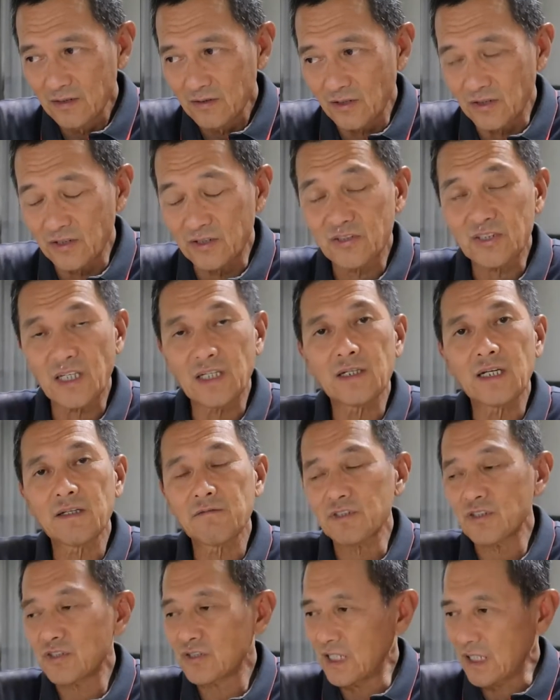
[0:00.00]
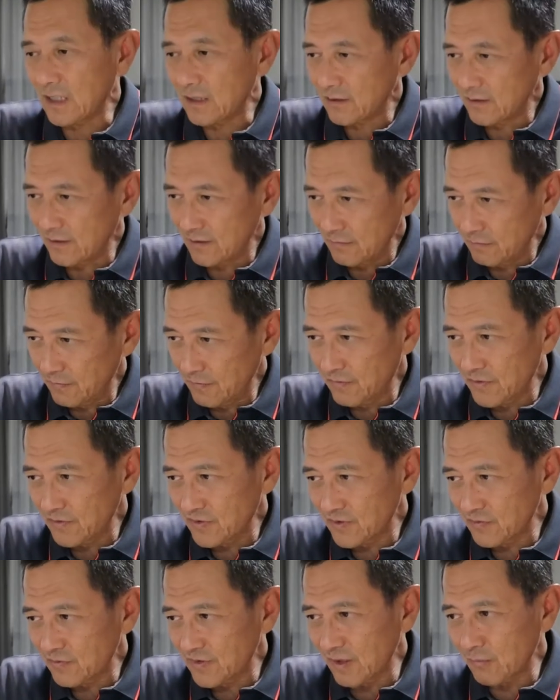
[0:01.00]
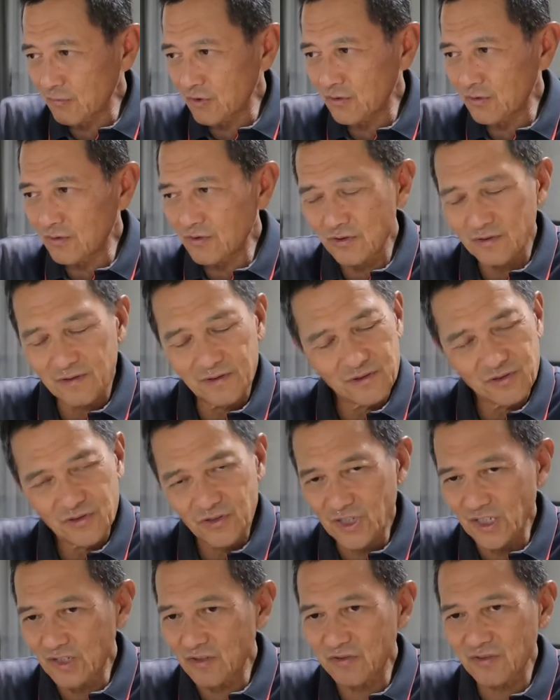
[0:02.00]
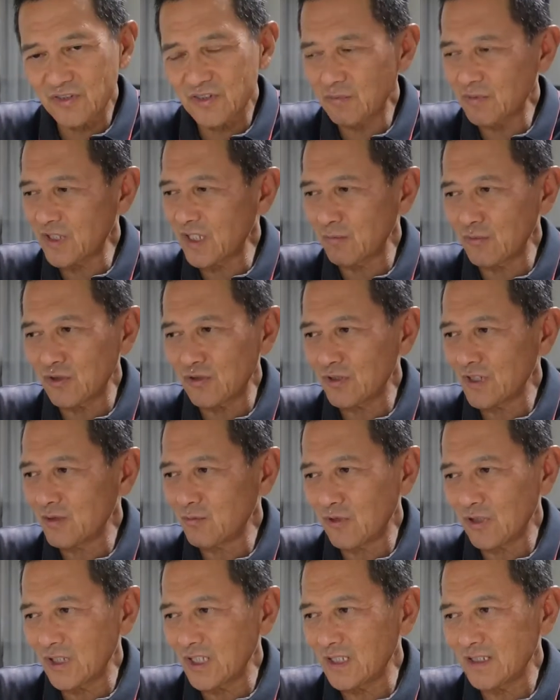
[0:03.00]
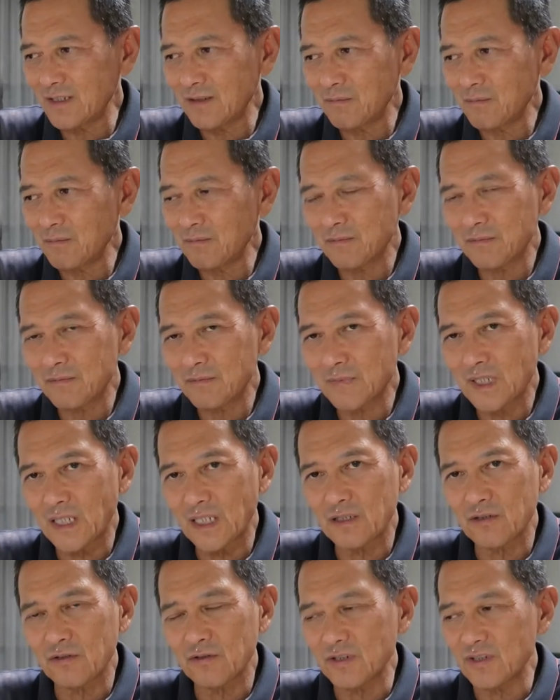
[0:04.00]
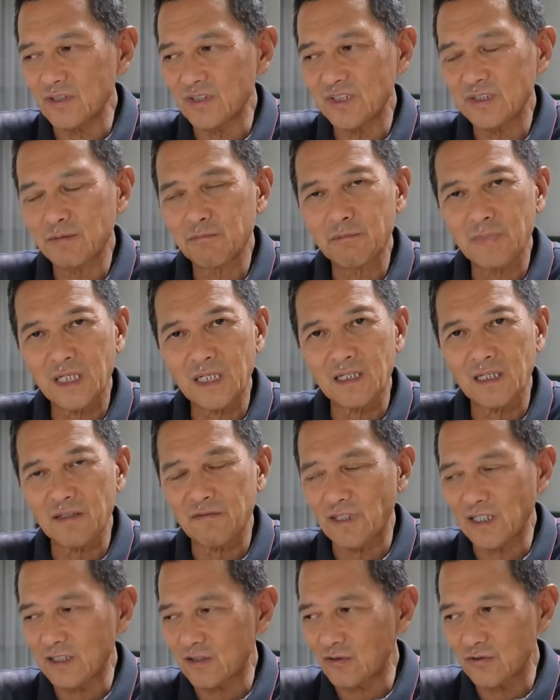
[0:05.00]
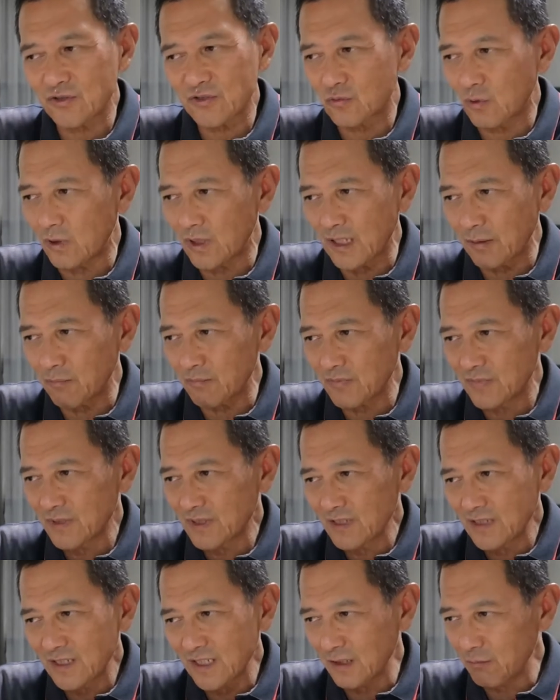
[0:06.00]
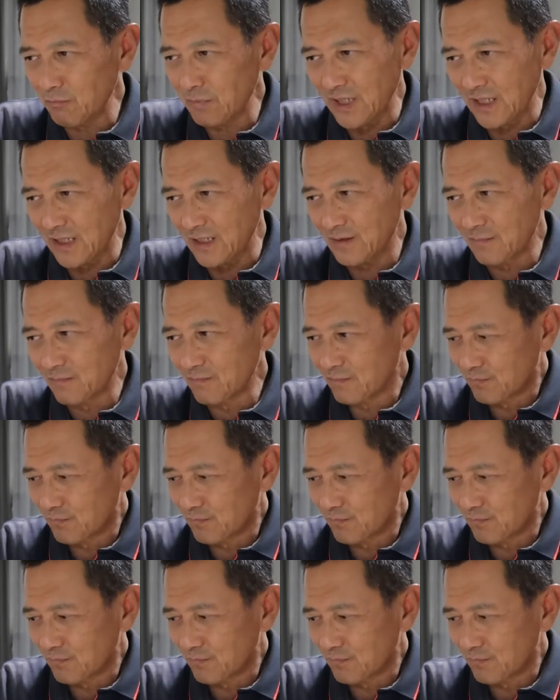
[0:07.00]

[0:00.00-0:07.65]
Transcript: So I decided to have a steak 5th of September, 6th of September in the morning. My goodness, my left ankle swelled up in pain.